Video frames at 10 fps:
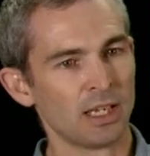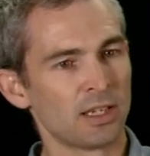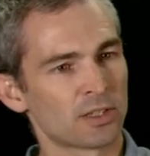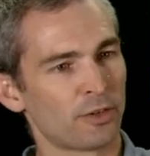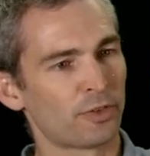
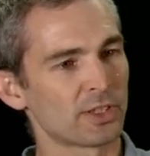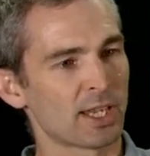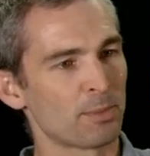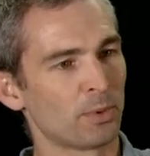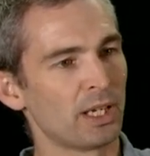So for
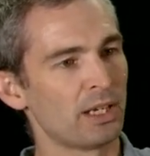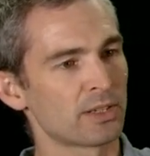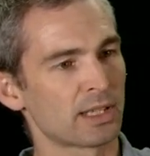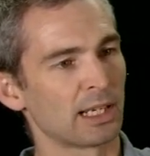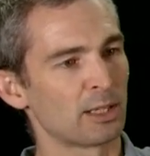example, here is
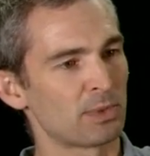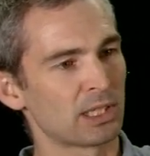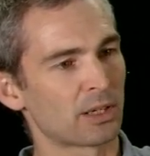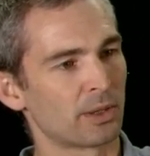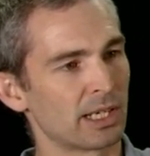an elliptic
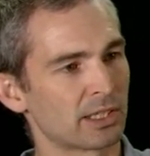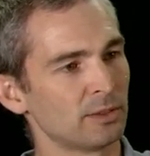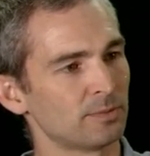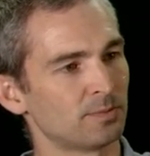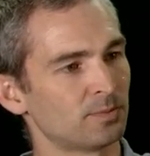equation,